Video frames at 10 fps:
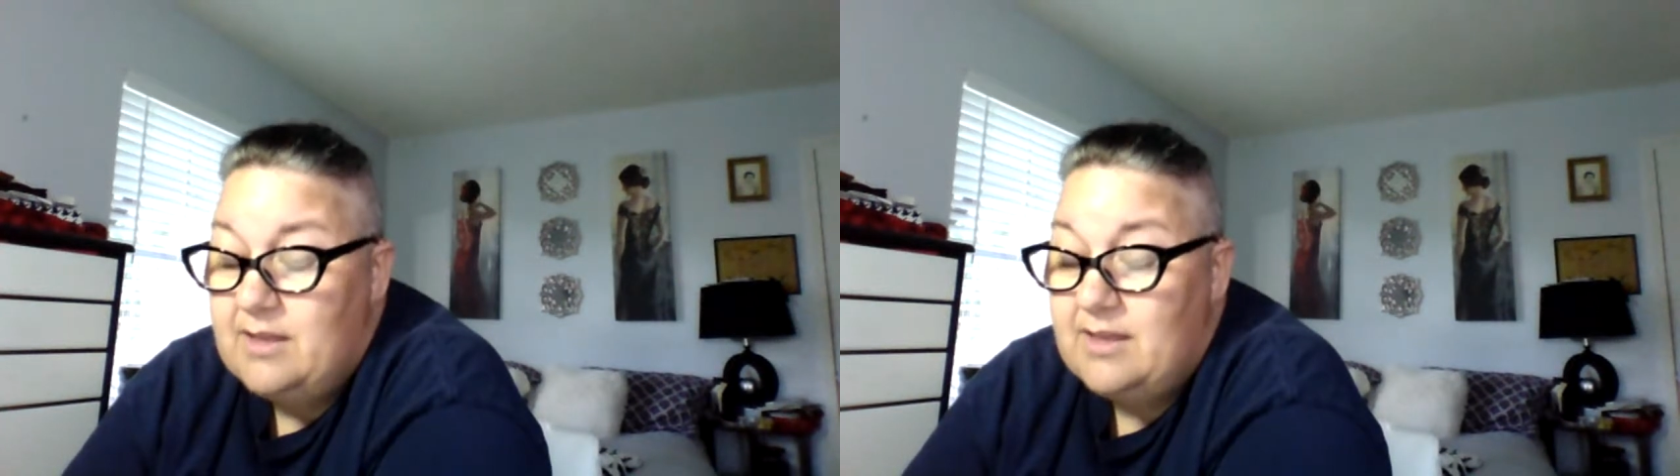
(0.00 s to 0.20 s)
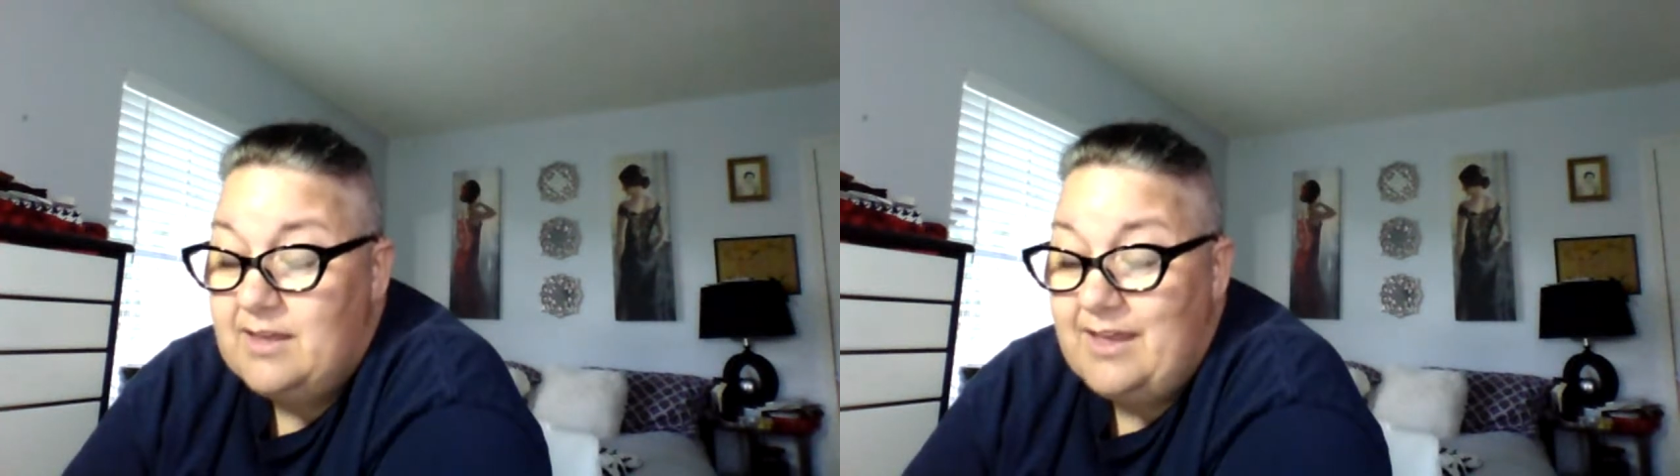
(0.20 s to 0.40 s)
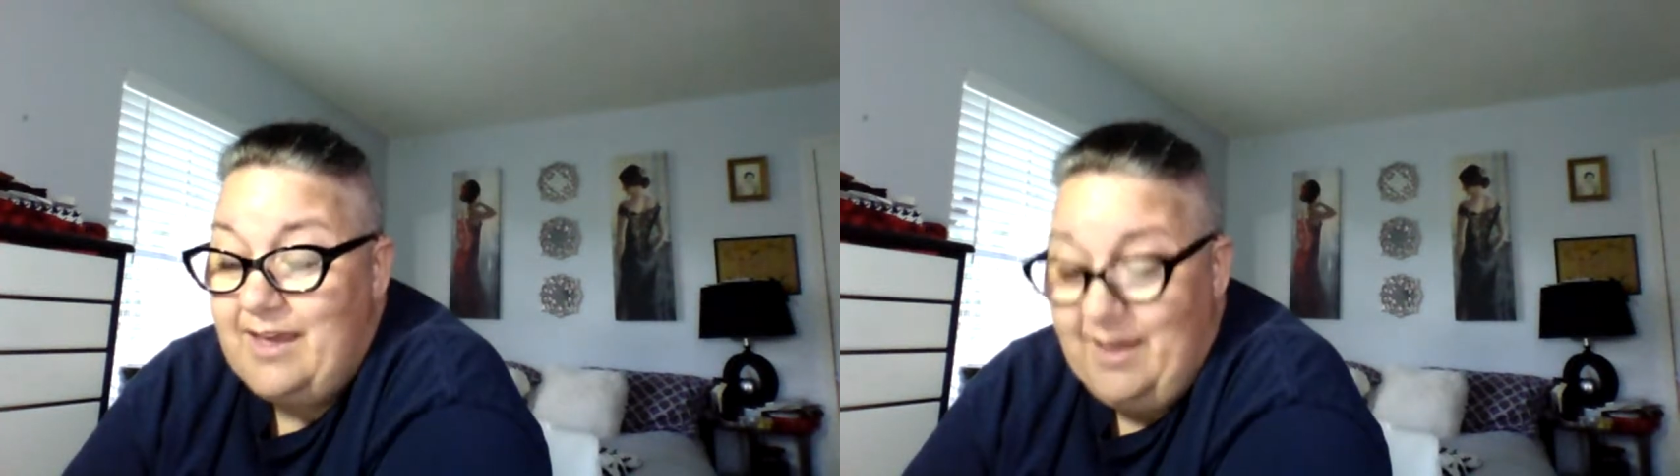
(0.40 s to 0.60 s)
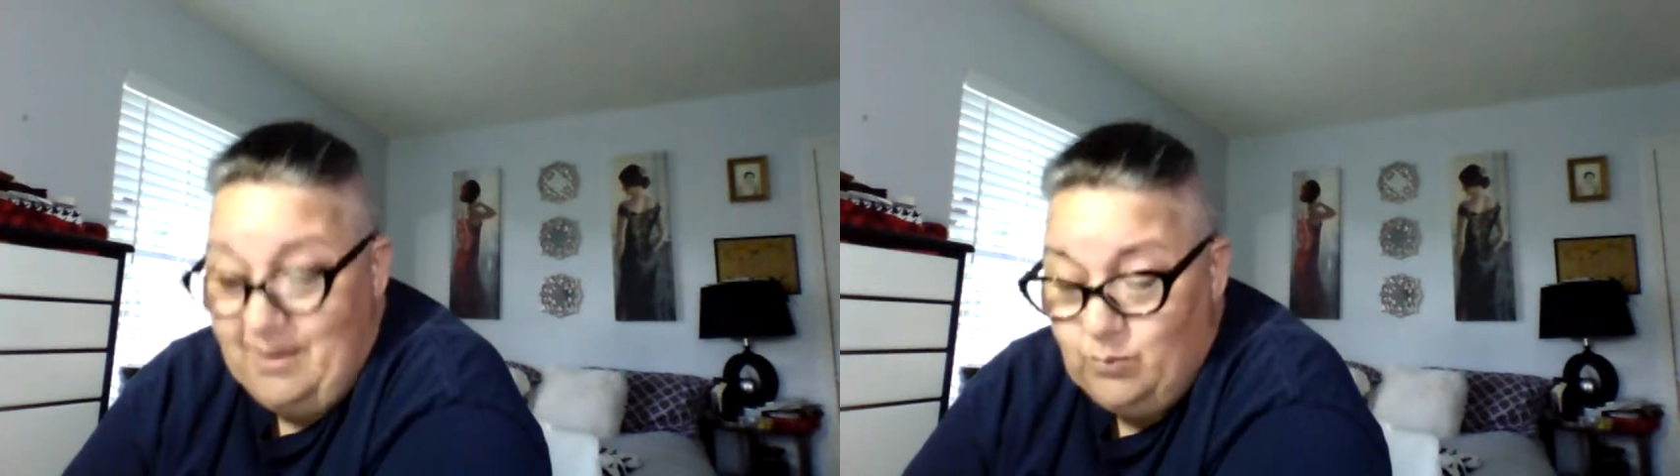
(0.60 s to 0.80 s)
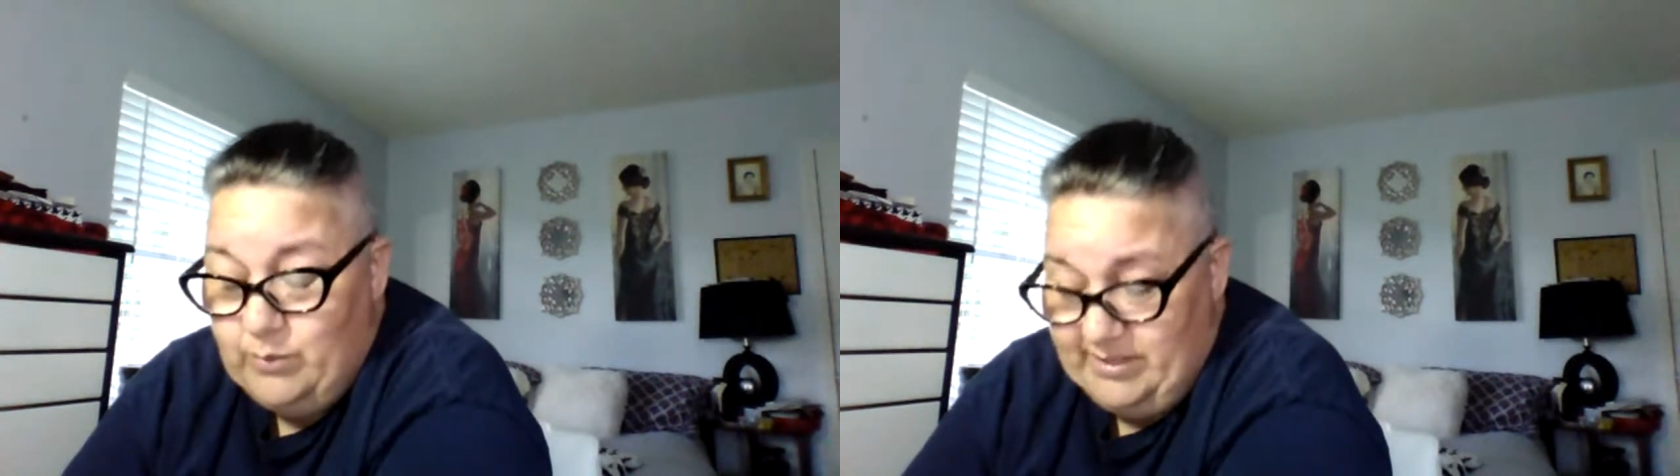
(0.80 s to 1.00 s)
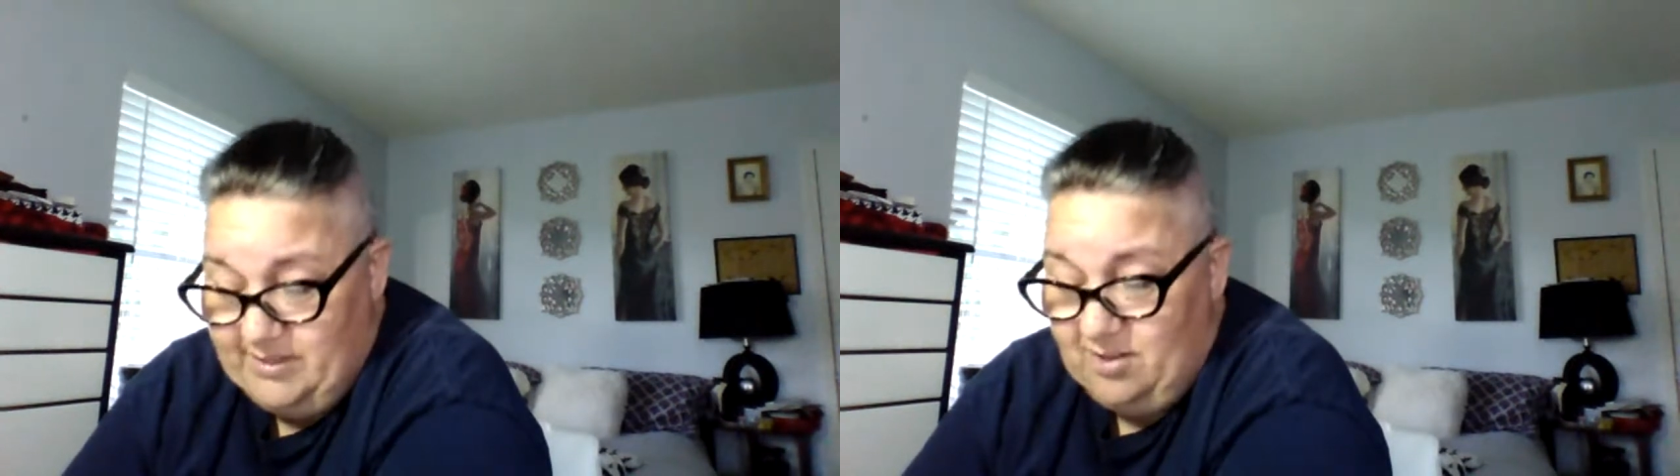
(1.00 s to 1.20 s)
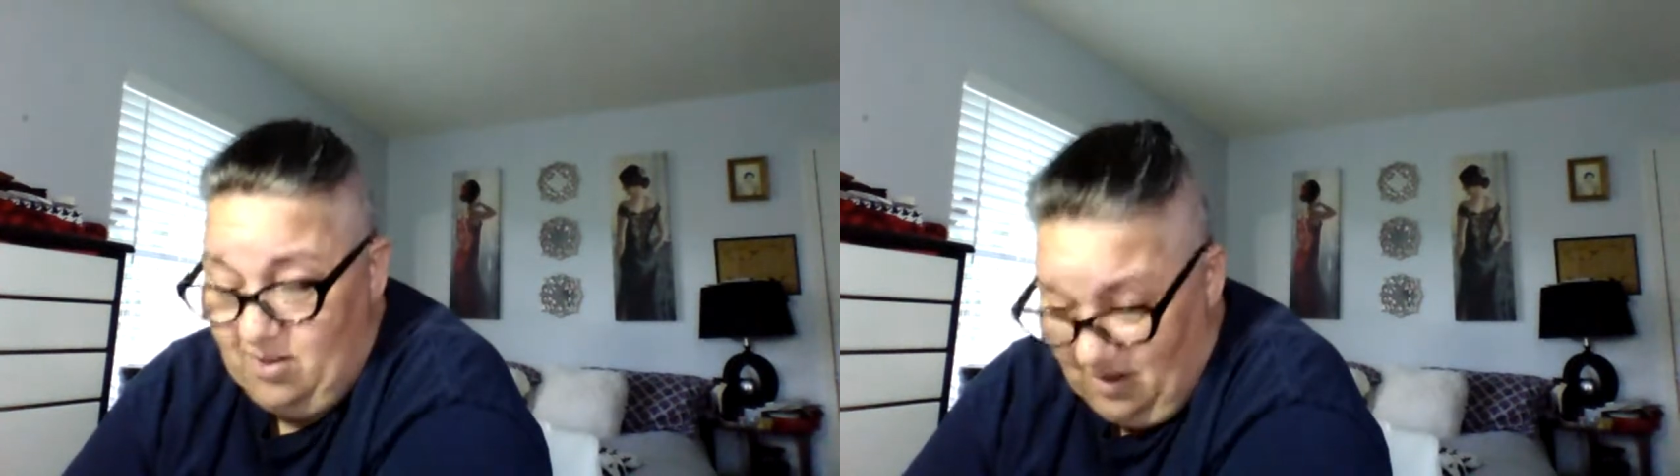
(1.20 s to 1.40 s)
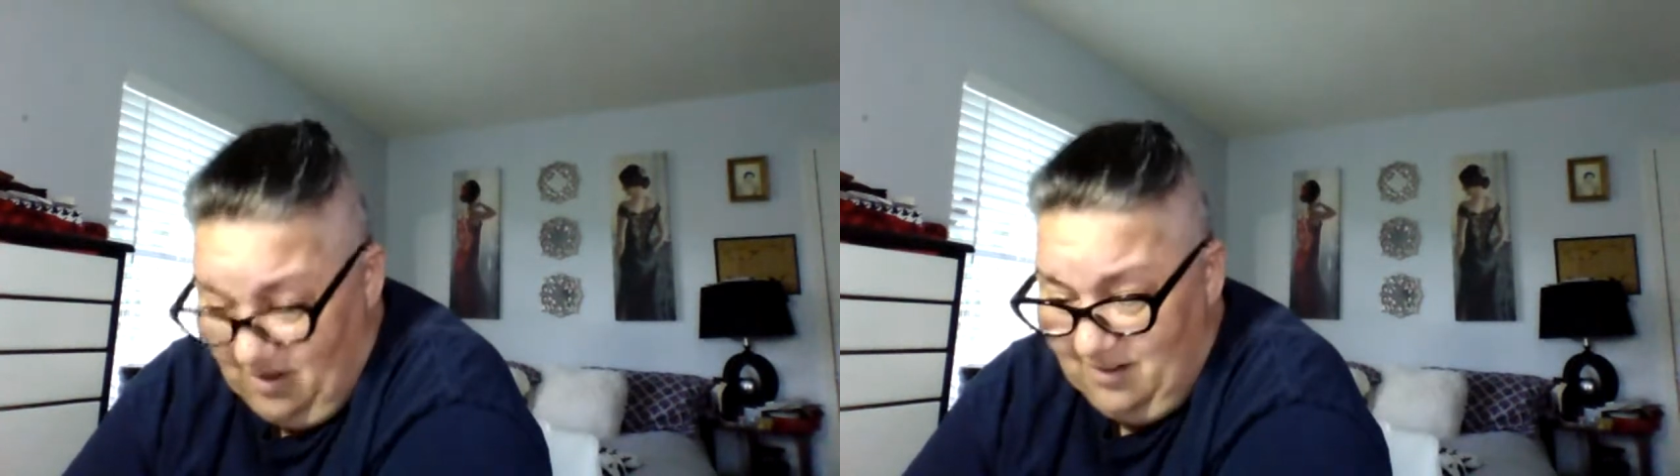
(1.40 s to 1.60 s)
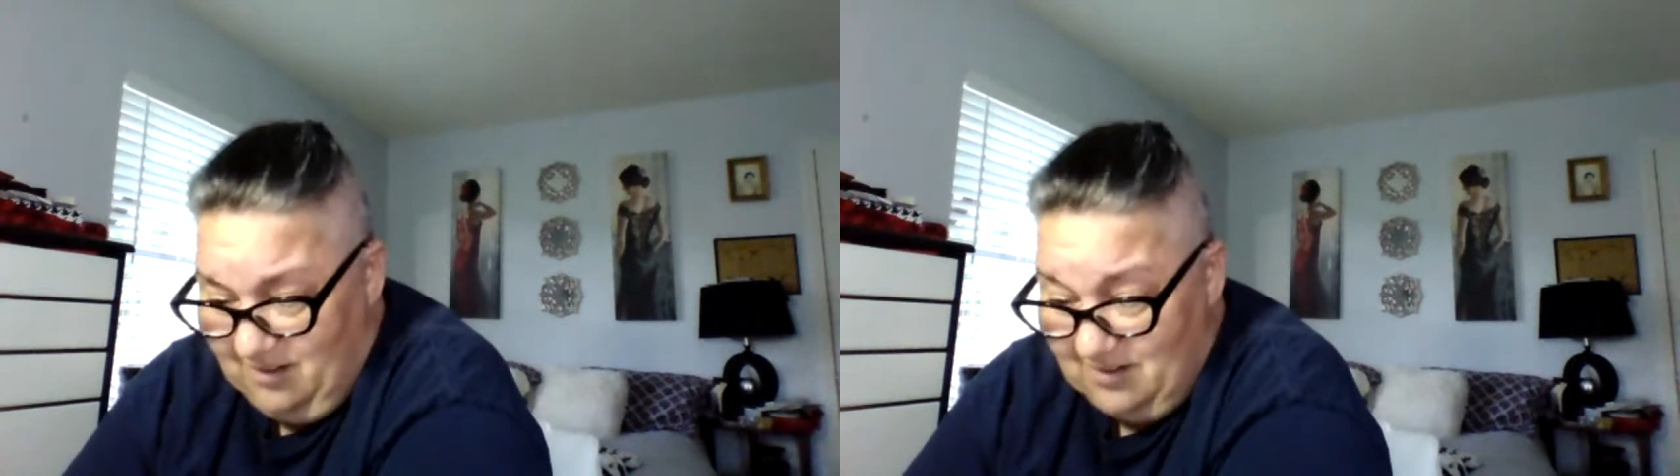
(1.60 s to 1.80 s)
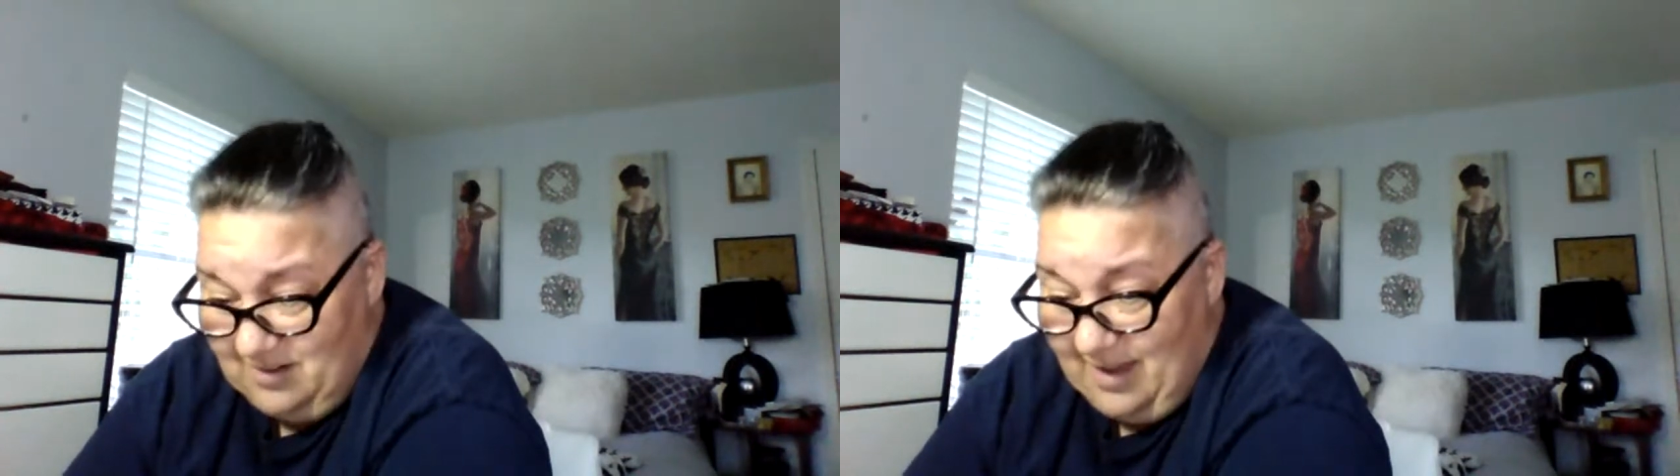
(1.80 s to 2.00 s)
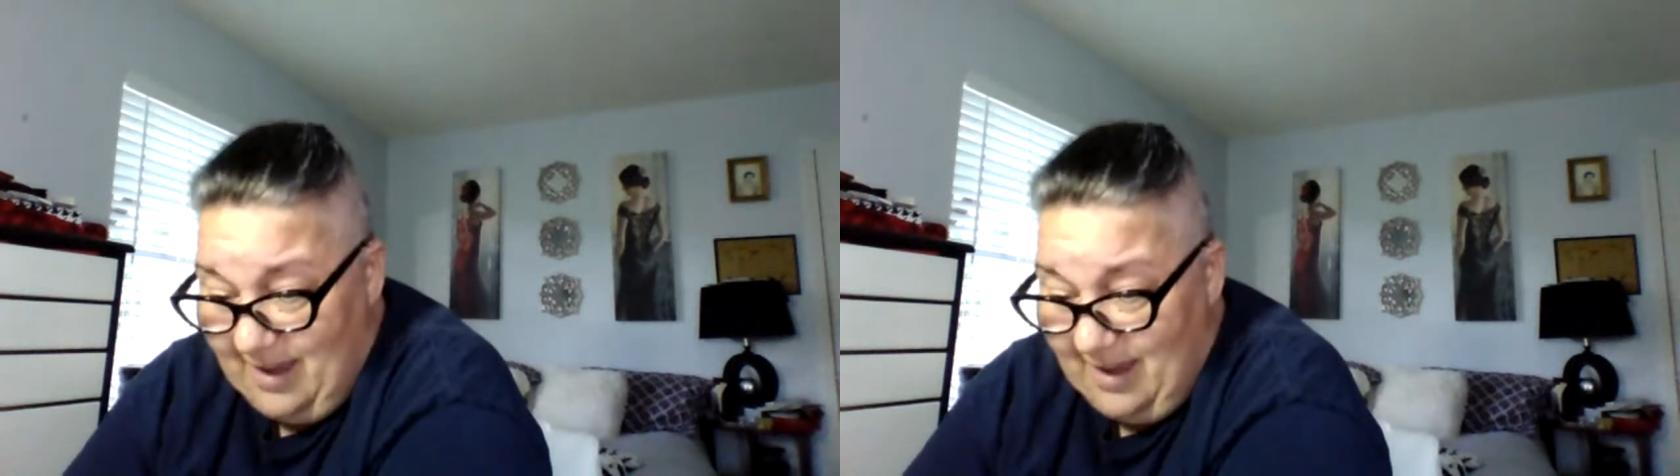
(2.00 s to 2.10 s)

Can we talk?